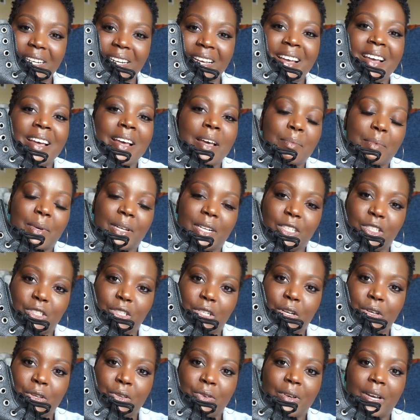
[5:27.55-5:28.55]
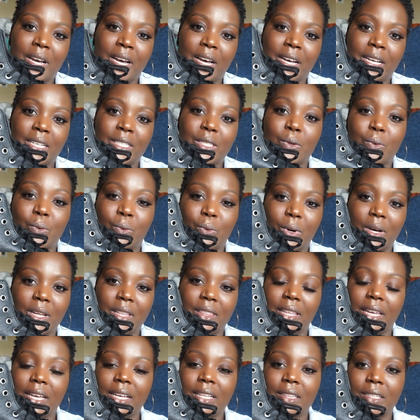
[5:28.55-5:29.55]
I'm gonna show you guys
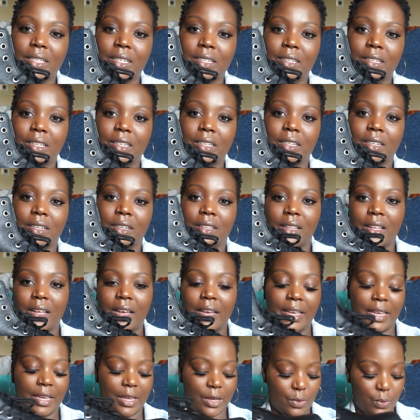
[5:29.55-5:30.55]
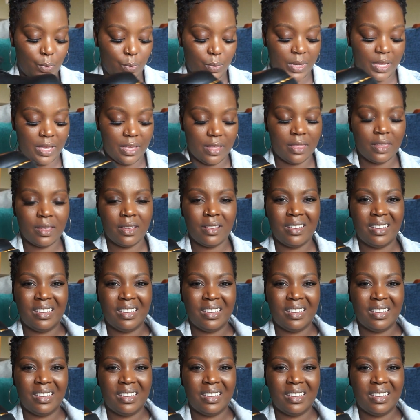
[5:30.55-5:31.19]
what they look like with,